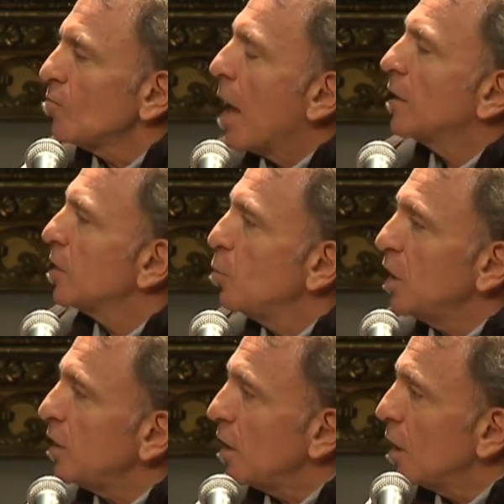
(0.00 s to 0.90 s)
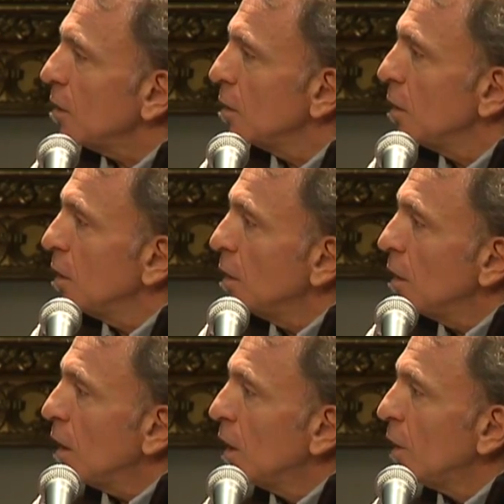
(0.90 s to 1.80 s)
multimedia,
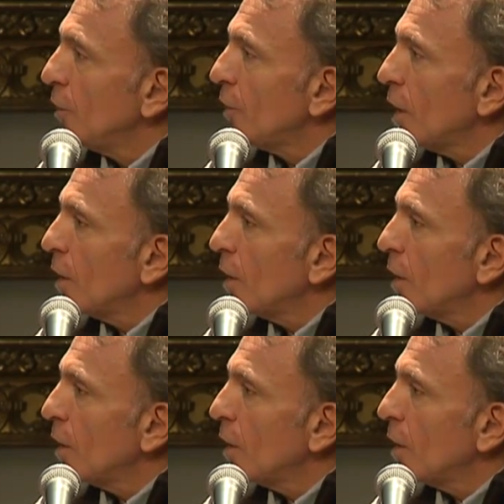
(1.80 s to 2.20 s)
and